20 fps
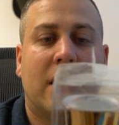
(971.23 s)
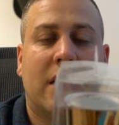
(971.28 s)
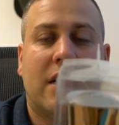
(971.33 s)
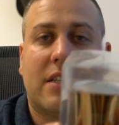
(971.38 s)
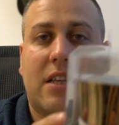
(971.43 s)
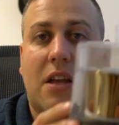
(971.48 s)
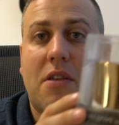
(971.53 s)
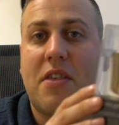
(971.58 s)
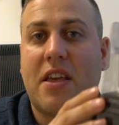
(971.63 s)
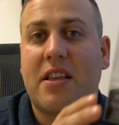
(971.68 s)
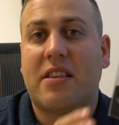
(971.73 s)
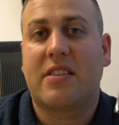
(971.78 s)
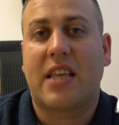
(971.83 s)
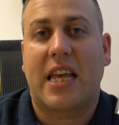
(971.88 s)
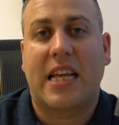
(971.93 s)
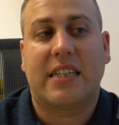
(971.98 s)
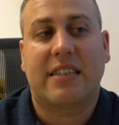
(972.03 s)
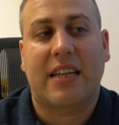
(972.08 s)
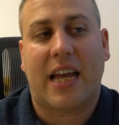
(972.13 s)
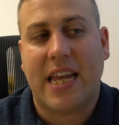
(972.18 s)
So this
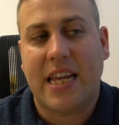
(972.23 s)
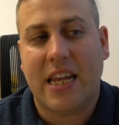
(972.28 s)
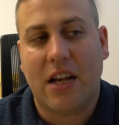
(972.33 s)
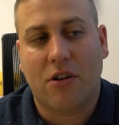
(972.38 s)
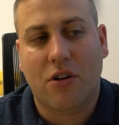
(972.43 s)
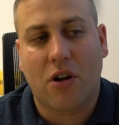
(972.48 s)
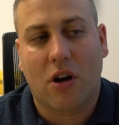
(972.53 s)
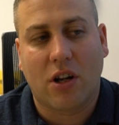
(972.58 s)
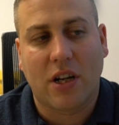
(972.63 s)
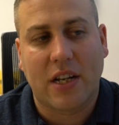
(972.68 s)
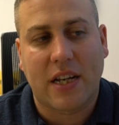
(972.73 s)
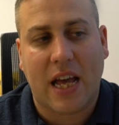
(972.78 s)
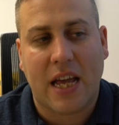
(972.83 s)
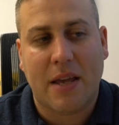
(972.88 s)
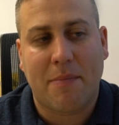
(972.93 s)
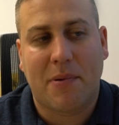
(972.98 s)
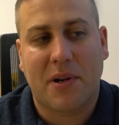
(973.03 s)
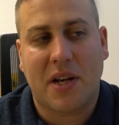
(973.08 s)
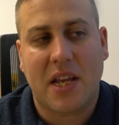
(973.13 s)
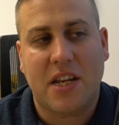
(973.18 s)
thing, take it on holiday,
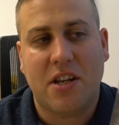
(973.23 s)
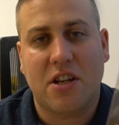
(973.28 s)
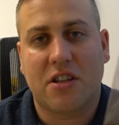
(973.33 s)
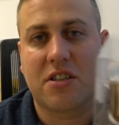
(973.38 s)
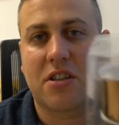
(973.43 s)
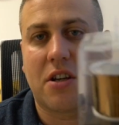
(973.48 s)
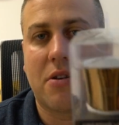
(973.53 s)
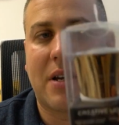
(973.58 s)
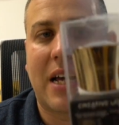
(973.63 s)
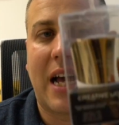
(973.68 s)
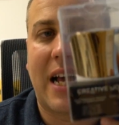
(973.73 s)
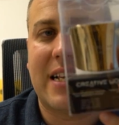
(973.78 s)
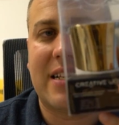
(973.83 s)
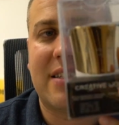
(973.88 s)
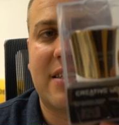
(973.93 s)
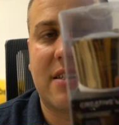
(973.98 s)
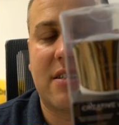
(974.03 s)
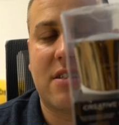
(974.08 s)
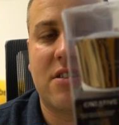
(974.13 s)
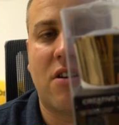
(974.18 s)
put it in your
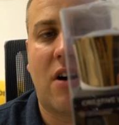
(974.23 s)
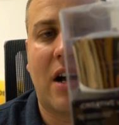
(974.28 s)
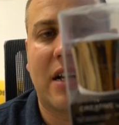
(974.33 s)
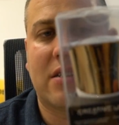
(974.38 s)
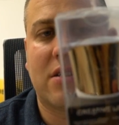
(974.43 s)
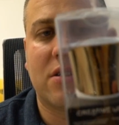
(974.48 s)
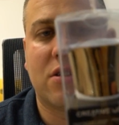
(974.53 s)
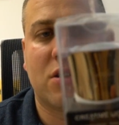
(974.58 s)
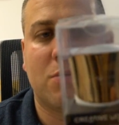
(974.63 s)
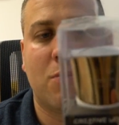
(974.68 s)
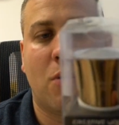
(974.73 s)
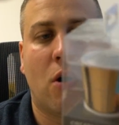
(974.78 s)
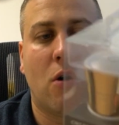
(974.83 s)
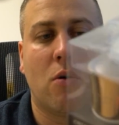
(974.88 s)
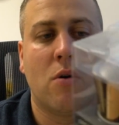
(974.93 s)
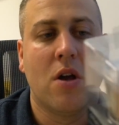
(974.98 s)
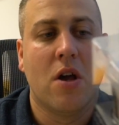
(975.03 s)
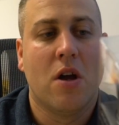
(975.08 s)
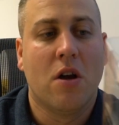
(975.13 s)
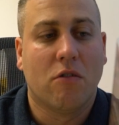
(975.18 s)
suitcase. It's nice and
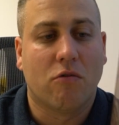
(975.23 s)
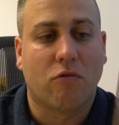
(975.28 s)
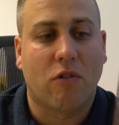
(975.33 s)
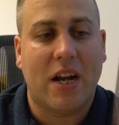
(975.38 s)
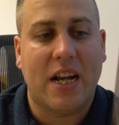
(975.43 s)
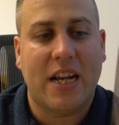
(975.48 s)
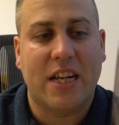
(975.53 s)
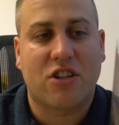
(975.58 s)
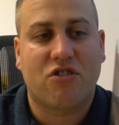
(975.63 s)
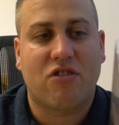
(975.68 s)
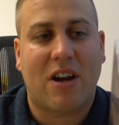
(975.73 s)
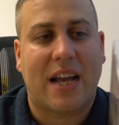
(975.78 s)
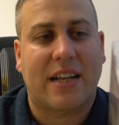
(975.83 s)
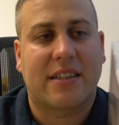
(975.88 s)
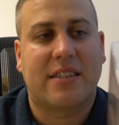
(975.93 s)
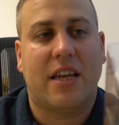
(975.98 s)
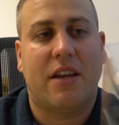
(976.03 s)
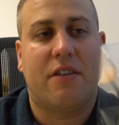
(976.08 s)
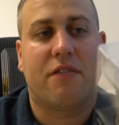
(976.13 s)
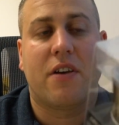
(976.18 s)
small, really
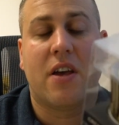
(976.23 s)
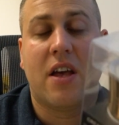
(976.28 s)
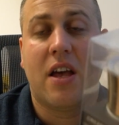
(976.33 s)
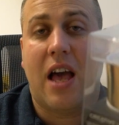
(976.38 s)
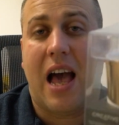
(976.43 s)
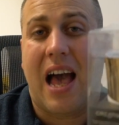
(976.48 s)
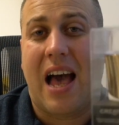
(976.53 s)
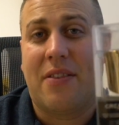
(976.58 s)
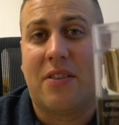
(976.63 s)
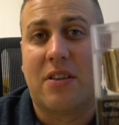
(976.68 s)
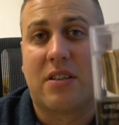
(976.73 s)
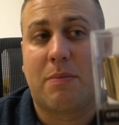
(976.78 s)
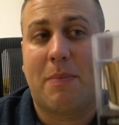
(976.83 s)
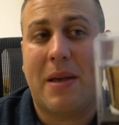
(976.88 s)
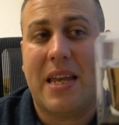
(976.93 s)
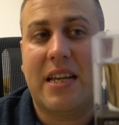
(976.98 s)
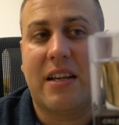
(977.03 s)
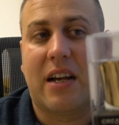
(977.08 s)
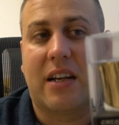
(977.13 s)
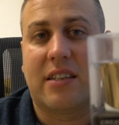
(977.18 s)
attractive, and the
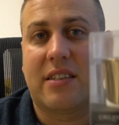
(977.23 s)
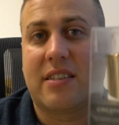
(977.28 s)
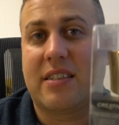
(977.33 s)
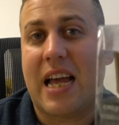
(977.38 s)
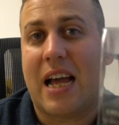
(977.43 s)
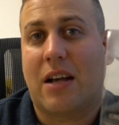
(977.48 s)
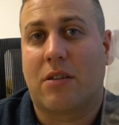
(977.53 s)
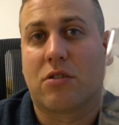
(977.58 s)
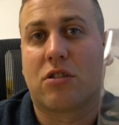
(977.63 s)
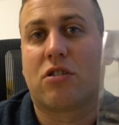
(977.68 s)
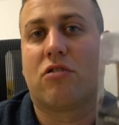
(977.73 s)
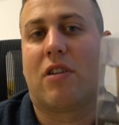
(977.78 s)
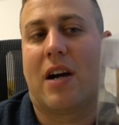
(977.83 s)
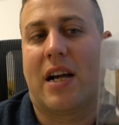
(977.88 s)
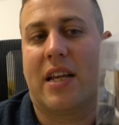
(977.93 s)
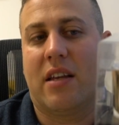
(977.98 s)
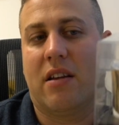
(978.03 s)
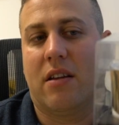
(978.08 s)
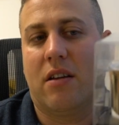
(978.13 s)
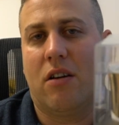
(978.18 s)
speaker sounds
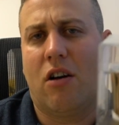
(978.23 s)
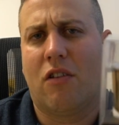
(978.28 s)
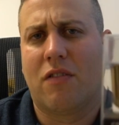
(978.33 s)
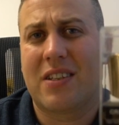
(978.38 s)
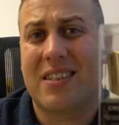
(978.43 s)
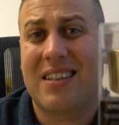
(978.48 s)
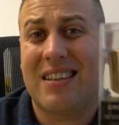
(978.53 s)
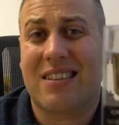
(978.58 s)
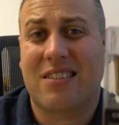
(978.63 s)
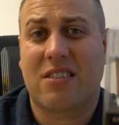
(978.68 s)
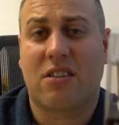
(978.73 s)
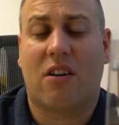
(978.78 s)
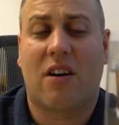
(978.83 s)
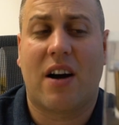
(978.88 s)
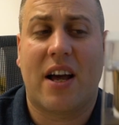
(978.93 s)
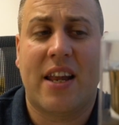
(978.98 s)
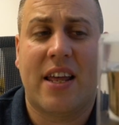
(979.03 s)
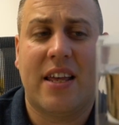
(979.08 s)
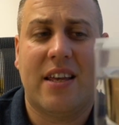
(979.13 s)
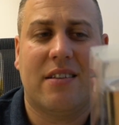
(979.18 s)
great. Obviously it's
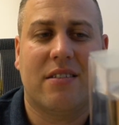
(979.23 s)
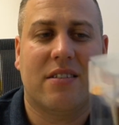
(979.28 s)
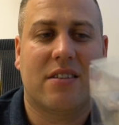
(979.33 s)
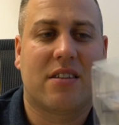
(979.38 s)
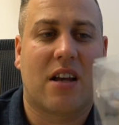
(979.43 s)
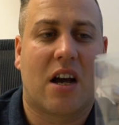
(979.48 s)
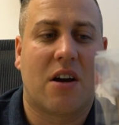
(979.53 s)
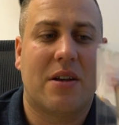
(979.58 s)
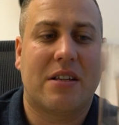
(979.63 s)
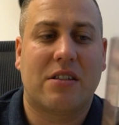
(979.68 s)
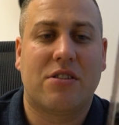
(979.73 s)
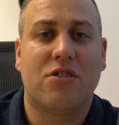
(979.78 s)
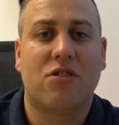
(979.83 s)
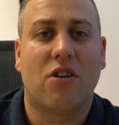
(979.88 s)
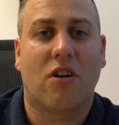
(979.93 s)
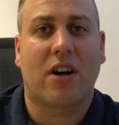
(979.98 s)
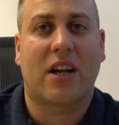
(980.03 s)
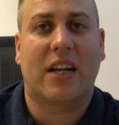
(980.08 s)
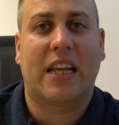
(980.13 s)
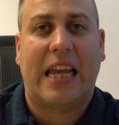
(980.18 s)
tiny, so it's
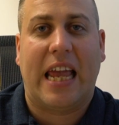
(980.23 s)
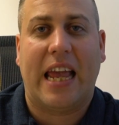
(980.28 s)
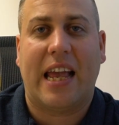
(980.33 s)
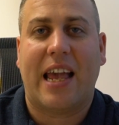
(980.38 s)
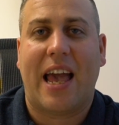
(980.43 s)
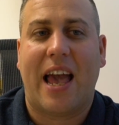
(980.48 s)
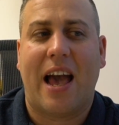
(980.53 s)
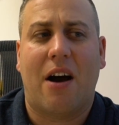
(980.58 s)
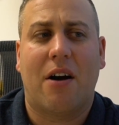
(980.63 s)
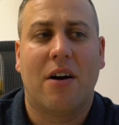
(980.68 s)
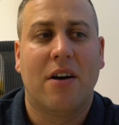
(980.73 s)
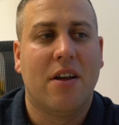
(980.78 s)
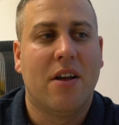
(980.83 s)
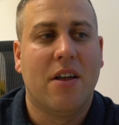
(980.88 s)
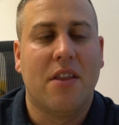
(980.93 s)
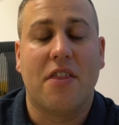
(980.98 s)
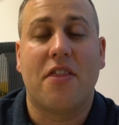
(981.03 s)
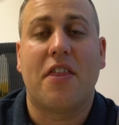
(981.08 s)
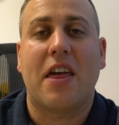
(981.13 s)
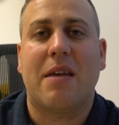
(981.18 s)
not going to kick out
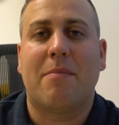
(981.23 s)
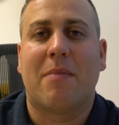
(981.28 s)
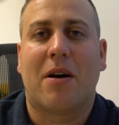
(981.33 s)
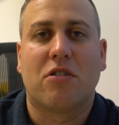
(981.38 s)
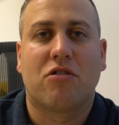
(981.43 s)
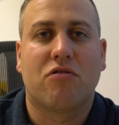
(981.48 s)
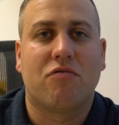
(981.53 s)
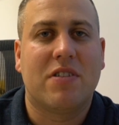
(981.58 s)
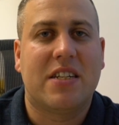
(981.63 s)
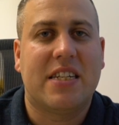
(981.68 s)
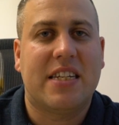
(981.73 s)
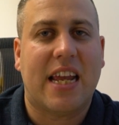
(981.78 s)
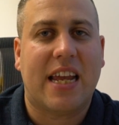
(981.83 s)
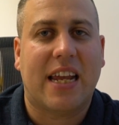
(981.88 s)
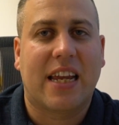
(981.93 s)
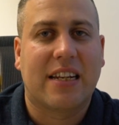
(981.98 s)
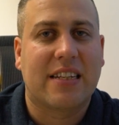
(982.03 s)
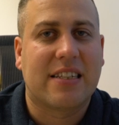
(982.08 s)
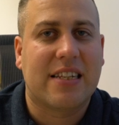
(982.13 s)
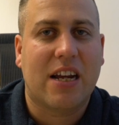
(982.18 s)
the most
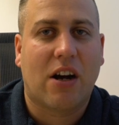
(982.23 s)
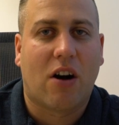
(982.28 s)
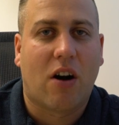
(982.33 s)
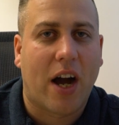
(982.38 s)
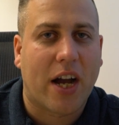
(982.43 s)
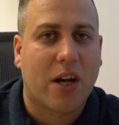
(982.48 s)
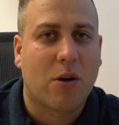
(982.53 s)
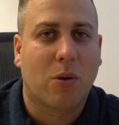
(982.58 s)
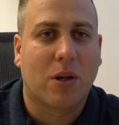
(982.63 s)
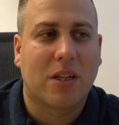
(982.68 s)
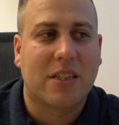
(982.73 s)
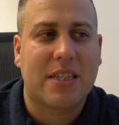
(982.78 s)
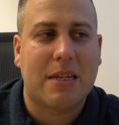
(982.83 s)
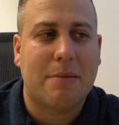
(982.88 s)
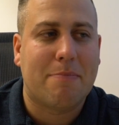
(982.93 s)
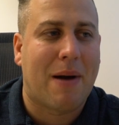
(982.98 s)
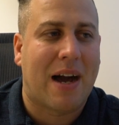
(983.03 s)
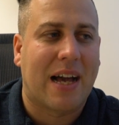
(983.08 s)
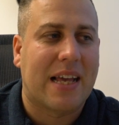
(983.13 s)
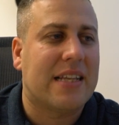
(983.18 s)
ridiculously high quality
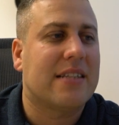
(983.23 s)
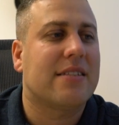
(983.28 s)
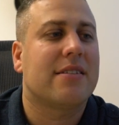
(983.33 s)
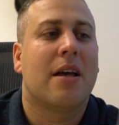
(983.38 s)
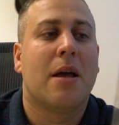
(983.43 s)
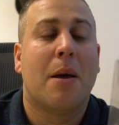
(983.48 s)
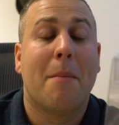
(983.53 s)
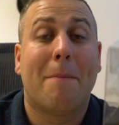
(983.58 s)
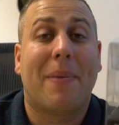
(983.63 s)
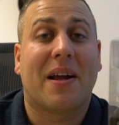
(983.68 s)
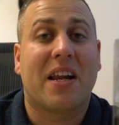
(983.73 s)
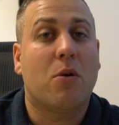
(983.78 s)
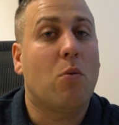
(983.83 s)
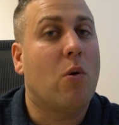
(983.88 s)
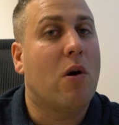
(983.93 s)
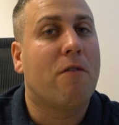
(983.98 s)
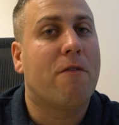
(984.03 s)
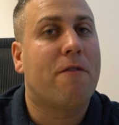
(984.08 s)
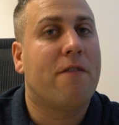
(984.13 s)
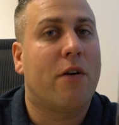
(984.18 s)
bass, but it
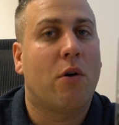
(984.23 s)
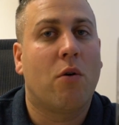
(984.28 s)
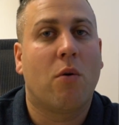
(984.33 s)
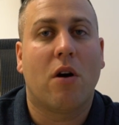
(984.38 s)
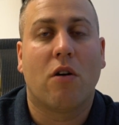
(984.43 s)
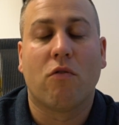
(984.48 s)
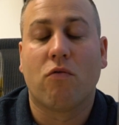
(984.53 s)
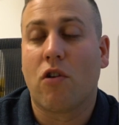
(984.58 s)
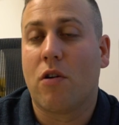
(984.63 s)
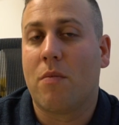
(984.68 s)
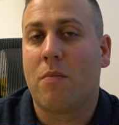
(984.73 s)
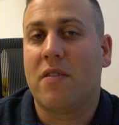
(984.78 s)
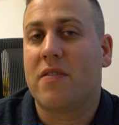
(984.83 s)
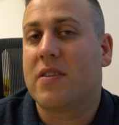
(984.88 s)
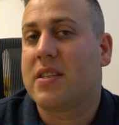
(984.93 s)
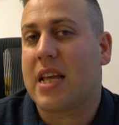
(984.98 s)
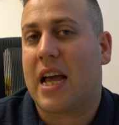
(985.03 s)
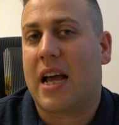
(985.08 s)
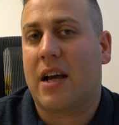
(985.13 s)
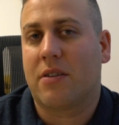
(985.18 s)
will fill a room with
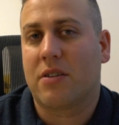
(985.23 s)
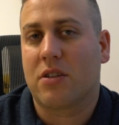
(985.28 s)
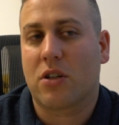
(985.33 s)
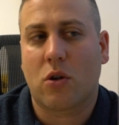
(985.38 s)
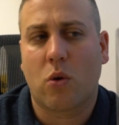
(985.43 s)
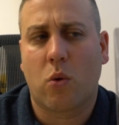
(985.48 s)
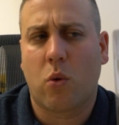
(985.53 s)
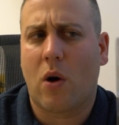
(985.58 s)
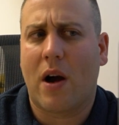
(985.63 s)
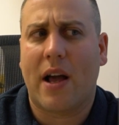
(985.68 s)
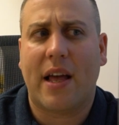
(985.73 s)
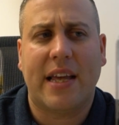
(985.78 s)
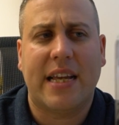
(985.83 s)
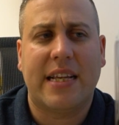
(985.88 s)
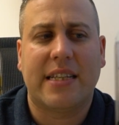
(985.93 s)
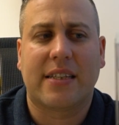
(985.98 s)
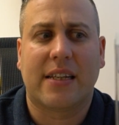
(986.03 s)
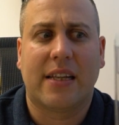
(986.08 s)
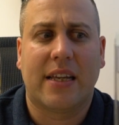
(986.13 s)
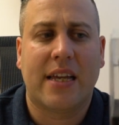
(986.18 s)
sound quite
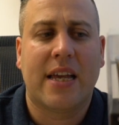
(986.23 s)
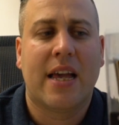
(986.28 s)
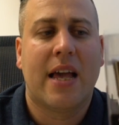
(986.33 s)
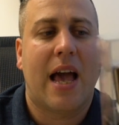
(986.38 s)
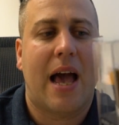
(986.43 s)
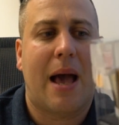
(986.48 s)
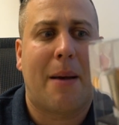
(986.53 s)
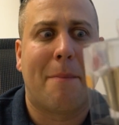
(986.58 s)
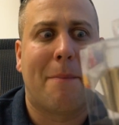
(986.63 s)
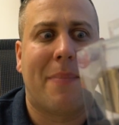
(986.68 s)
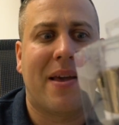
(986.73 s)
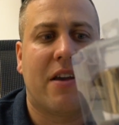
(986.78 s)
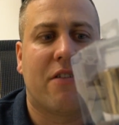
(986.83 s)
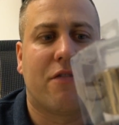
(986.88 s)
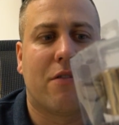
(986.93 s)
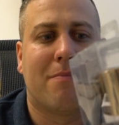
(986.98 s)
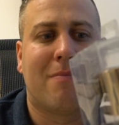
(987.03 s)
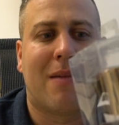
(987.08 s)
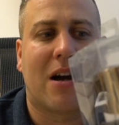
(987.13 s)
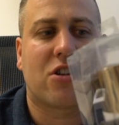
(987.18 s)
easily and be of
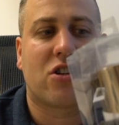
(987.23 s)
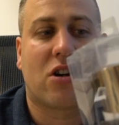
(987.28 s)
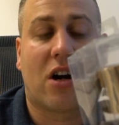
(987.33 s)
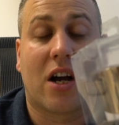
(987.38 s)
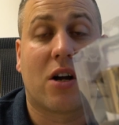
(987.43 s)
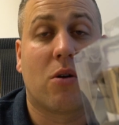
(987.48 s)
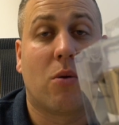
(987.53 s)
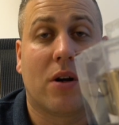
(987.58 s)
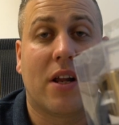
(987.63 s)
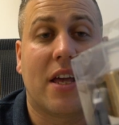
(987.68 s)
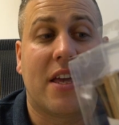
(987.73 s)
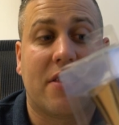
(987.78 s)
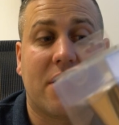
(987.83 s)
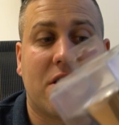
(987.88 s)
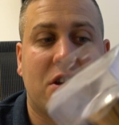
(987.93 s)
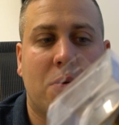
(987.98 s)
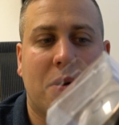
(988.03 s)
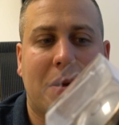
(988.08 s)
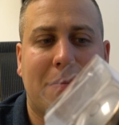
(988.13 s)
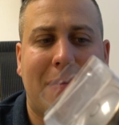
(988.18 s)
a much higher quality than
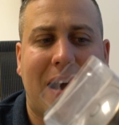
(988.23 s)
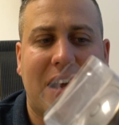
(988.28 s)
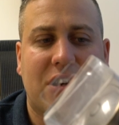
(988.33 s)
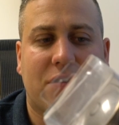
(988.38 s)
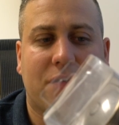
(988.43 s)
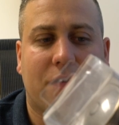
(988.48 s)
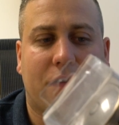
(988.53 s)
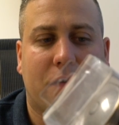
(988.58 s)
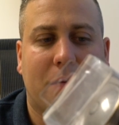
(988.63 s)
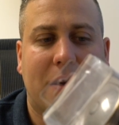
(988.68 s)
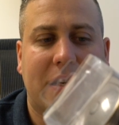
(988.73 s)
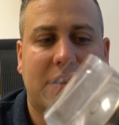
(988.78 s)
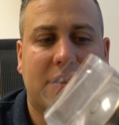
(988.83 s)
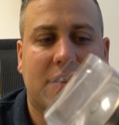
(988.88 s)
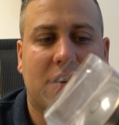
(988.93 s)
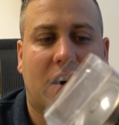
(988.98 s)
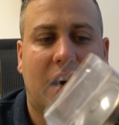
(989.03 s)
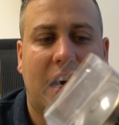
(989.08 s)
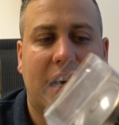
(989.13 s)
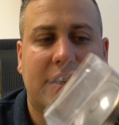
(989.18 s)
you would imagine from its
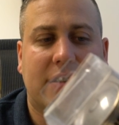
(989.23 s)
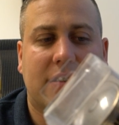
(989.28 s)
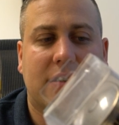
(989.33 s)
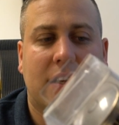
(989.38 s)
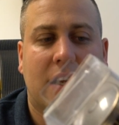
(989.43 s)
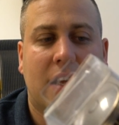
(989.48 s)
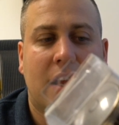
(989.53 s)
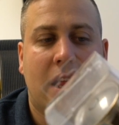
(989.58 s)
size.